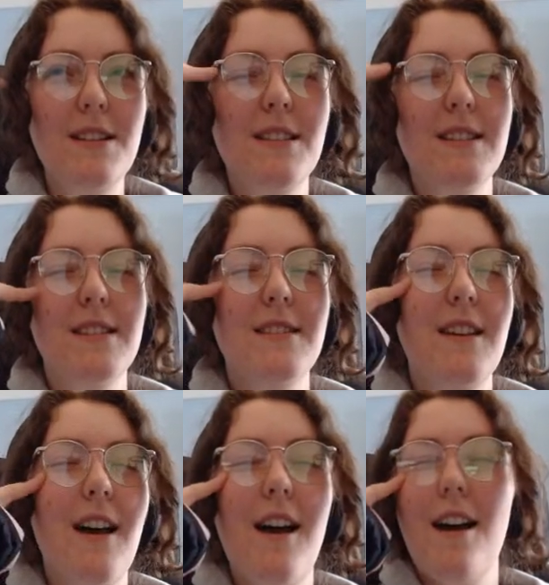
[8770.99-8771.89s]
because
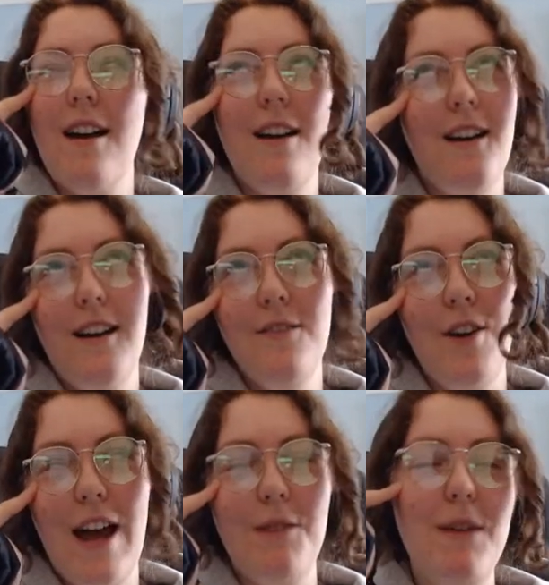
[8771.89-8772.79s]
I'm
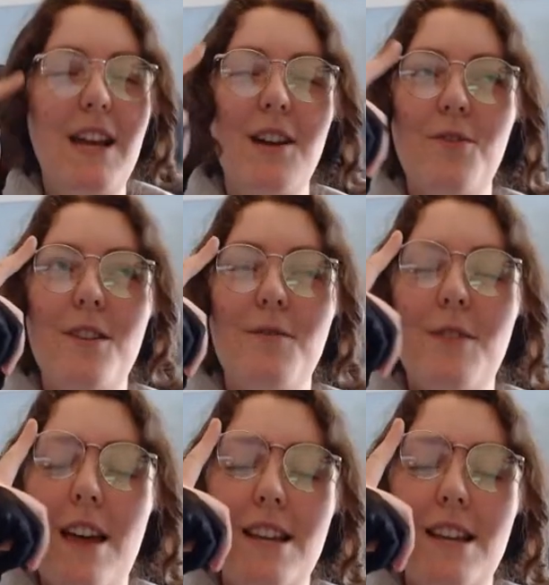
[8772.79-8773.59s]
not animating all of that.